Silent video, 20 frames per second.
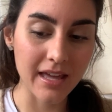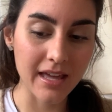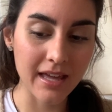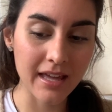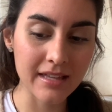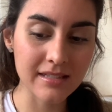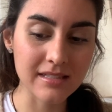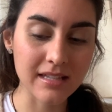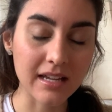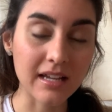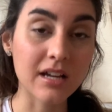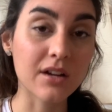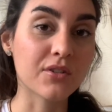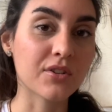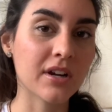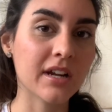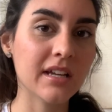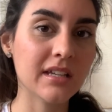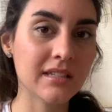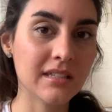is like a
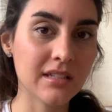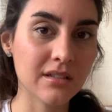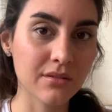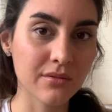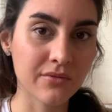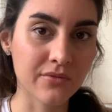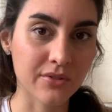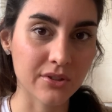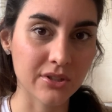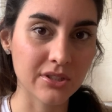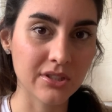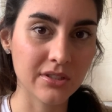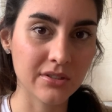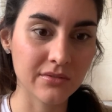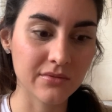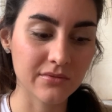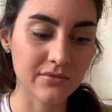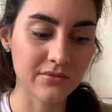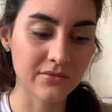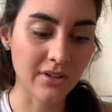great deal for you,
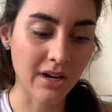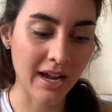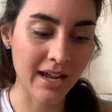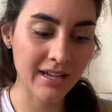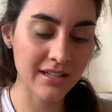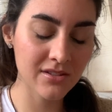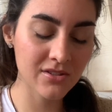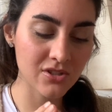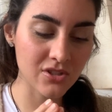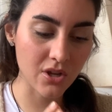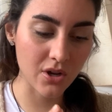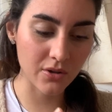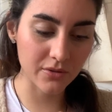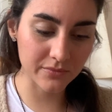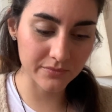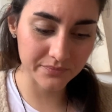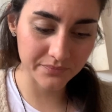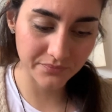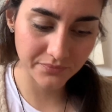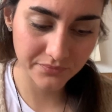right?
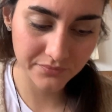So